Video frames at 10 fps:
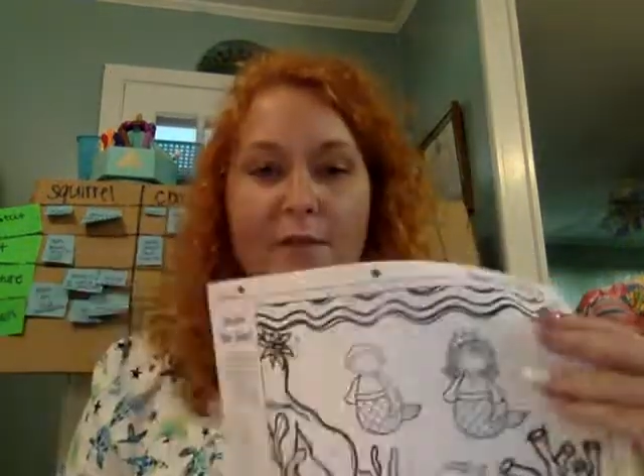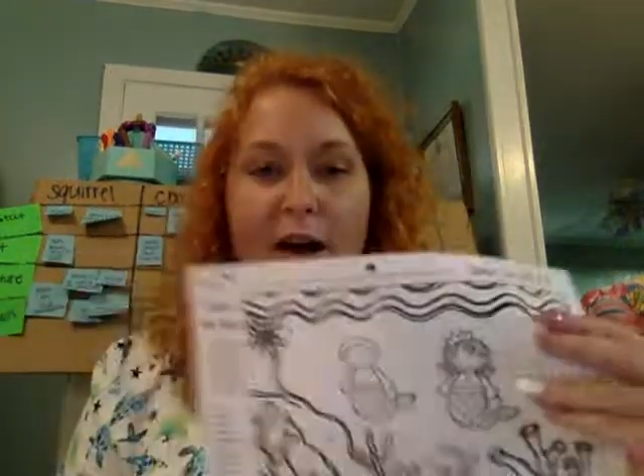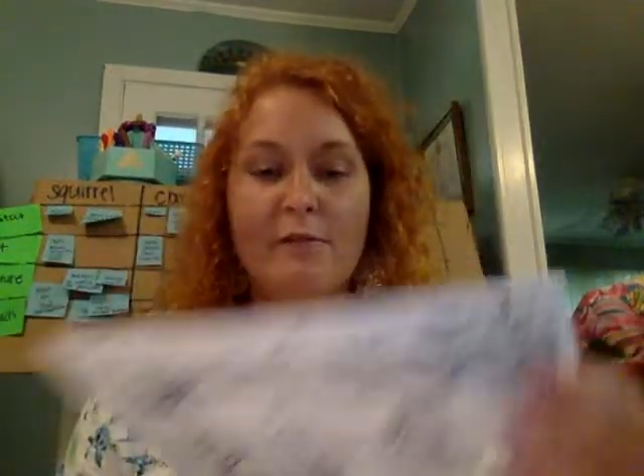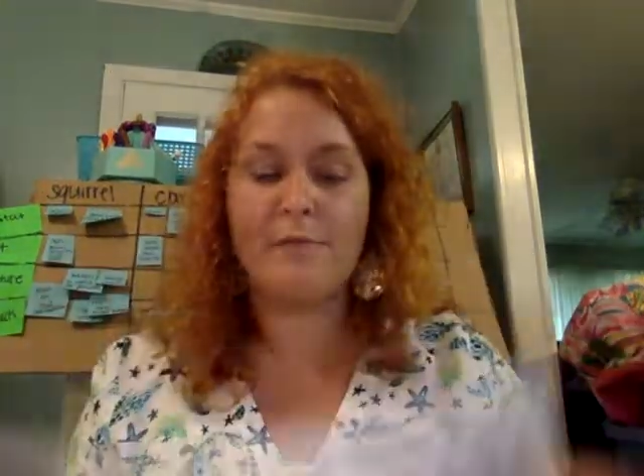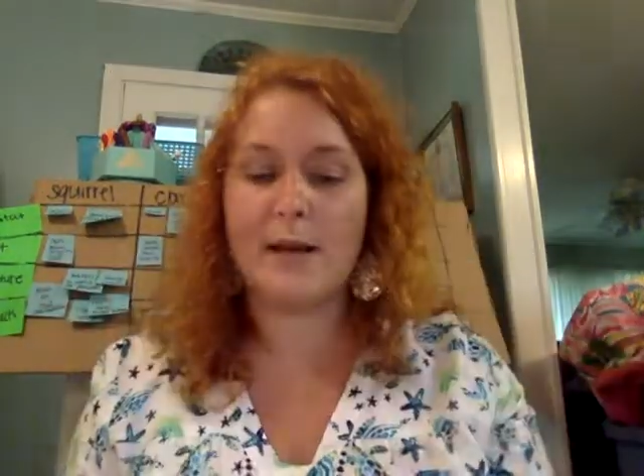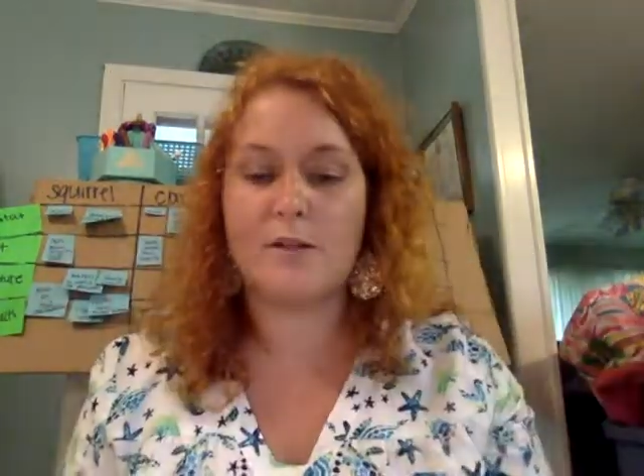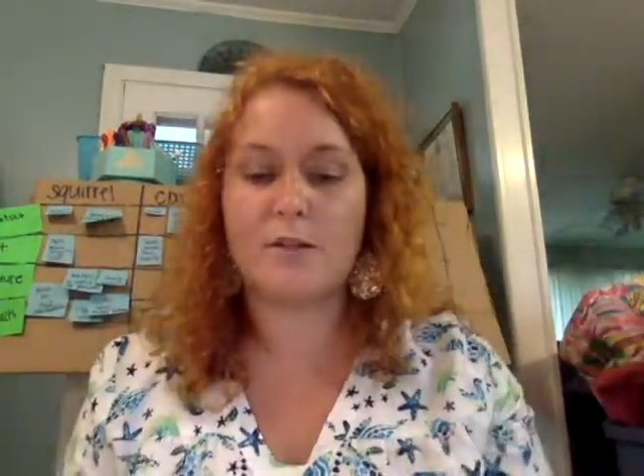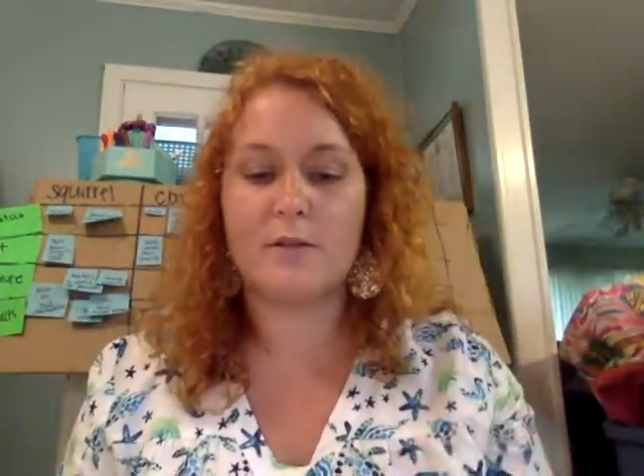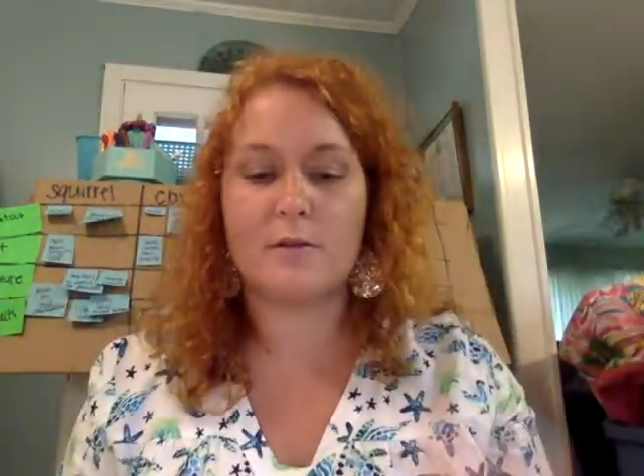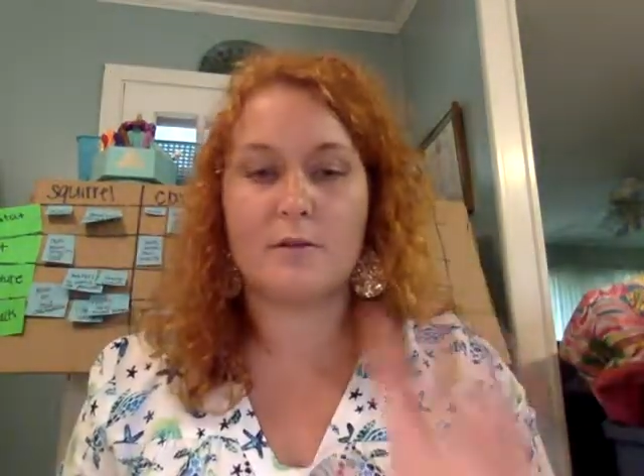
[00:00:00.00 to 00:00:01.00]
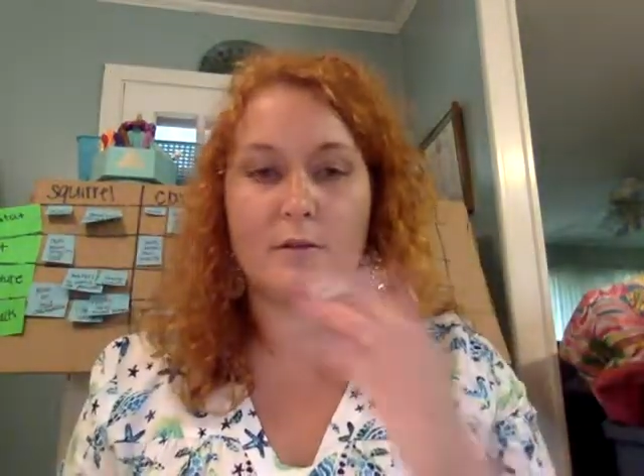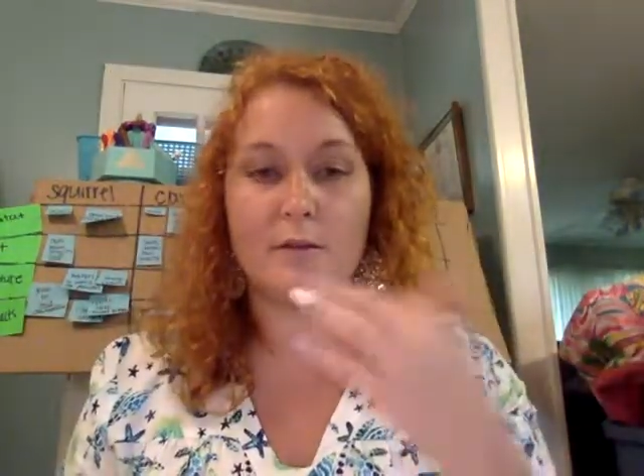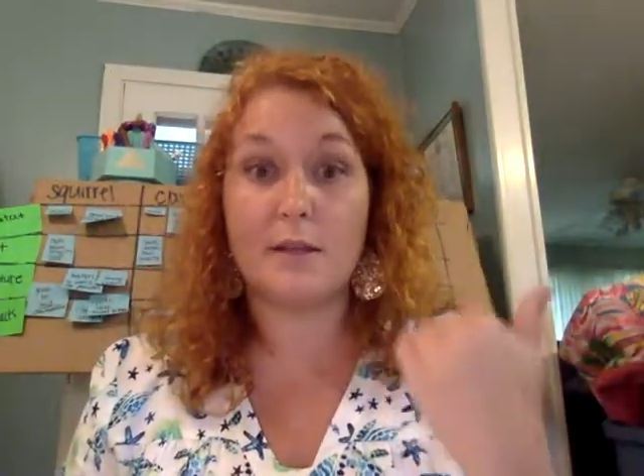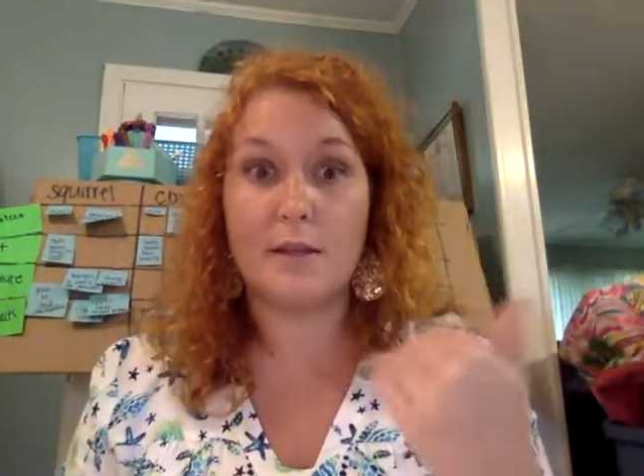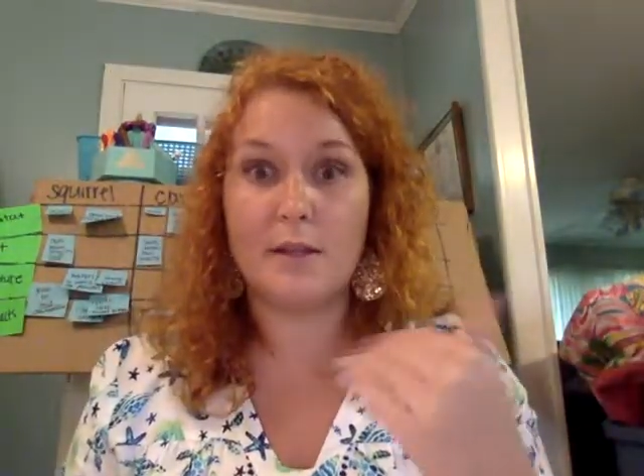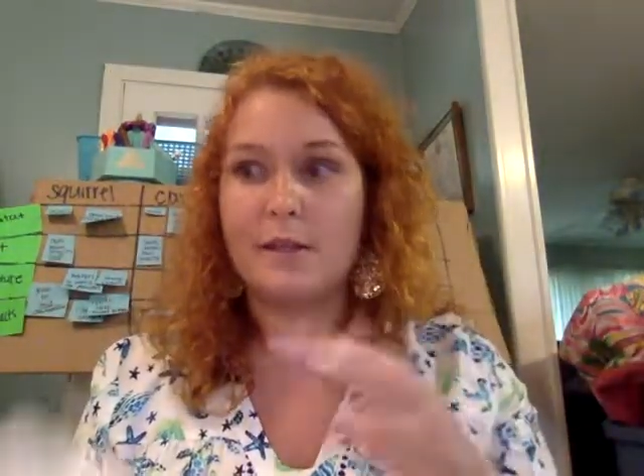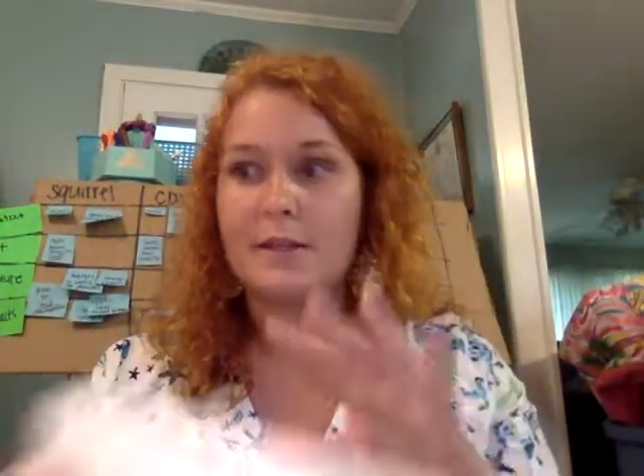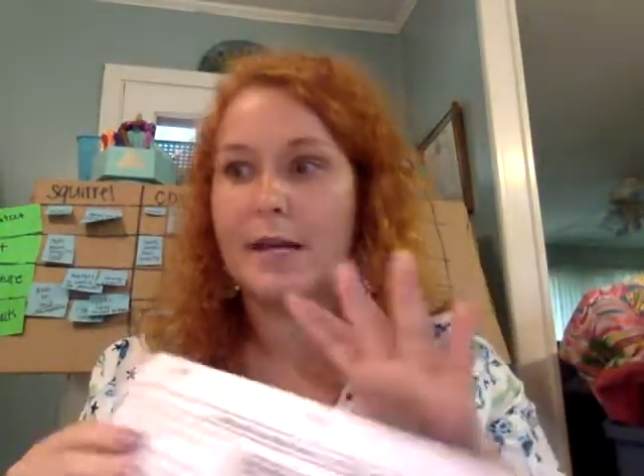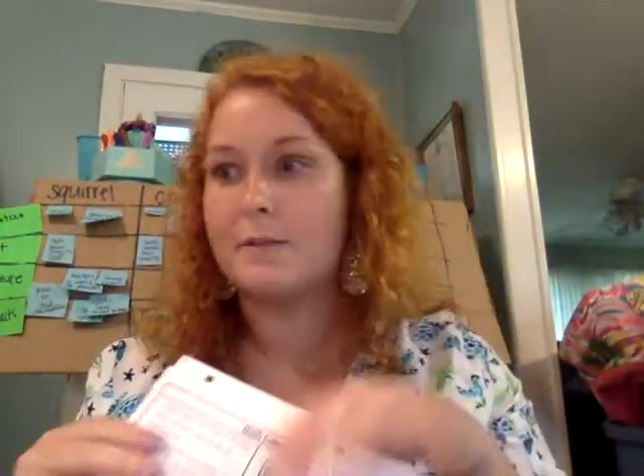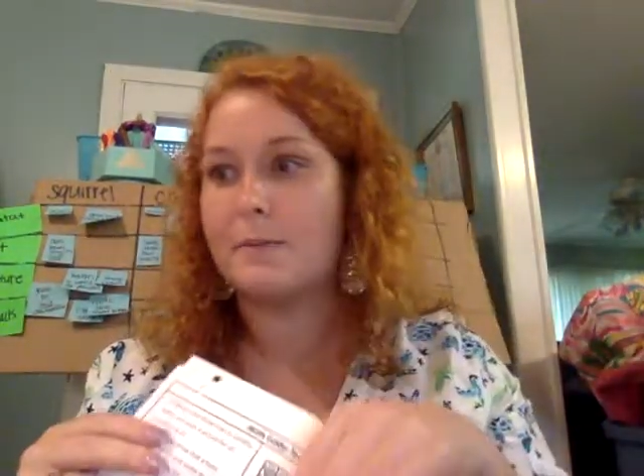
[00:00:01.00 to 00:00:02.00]
5 pages, and then the
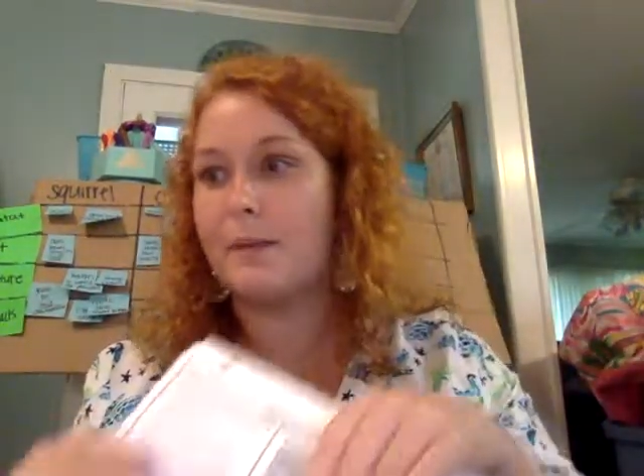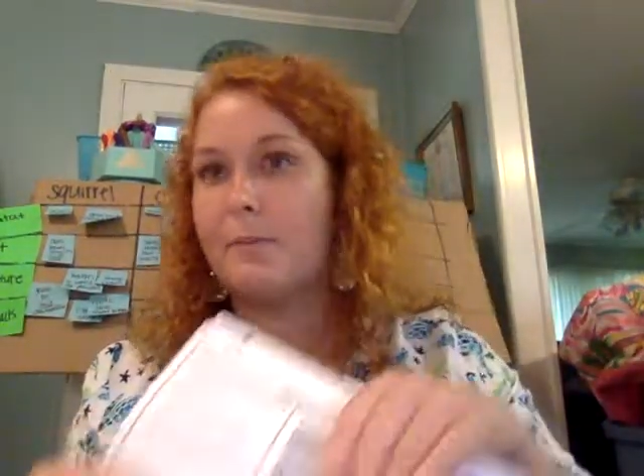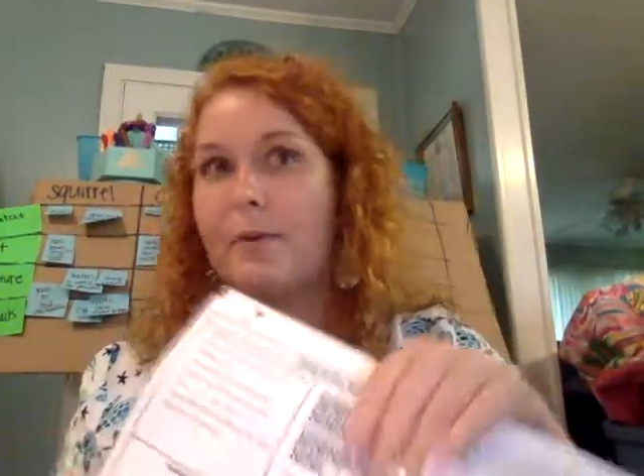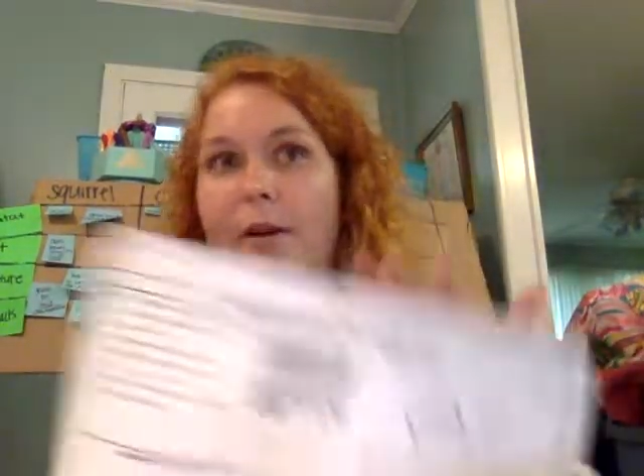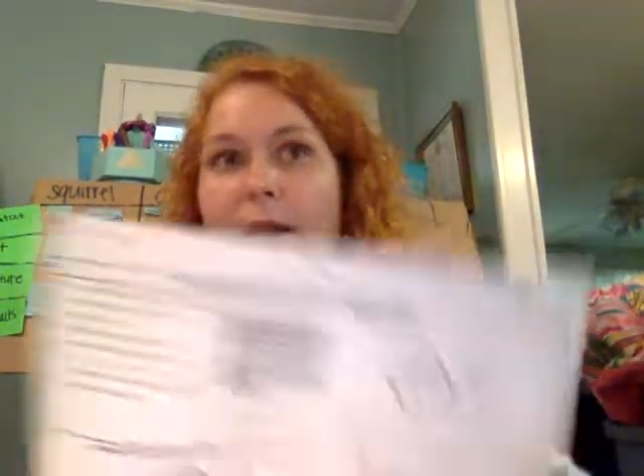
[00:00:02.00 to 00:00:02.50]
test paper